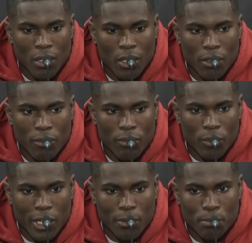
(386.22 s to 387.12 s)
if
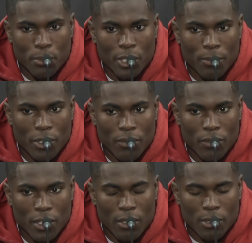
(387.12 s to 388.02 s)
when I put up that
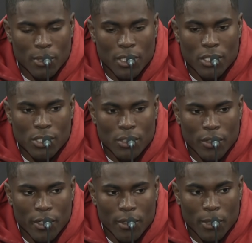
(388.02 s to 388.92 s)
film on my
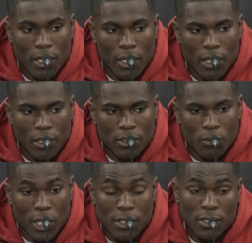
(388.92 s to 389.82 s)
Instagram, I
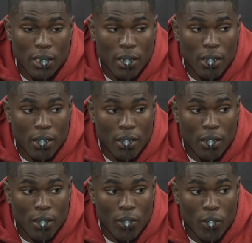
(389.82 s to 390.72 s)
when I said it,
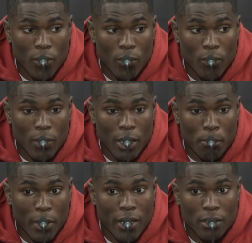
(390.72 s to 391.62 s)
you know, I
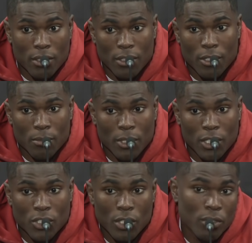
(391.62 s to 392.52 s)
backed it up.
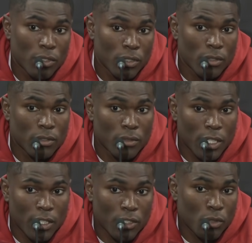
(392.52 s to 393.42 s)
I showed you
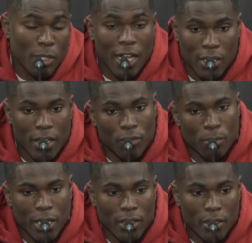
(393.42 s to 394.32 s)
what I could do, but I have to
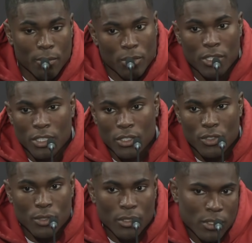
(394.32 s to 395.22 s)
back it up this year
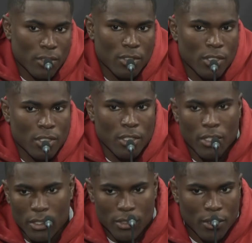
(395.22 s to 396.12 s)
too, because it's another
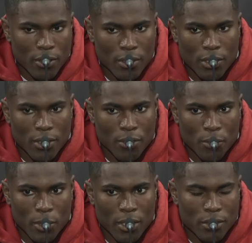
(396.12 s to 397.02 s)
year. So, you
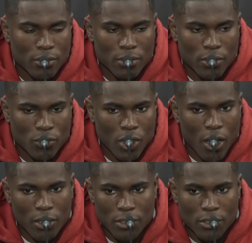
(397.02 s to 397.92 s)
know, and, you know,
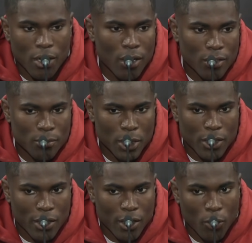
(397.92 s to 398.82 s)
talk is talk,
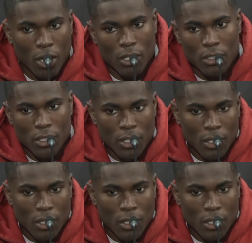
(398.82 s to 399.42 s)
but I got to walk.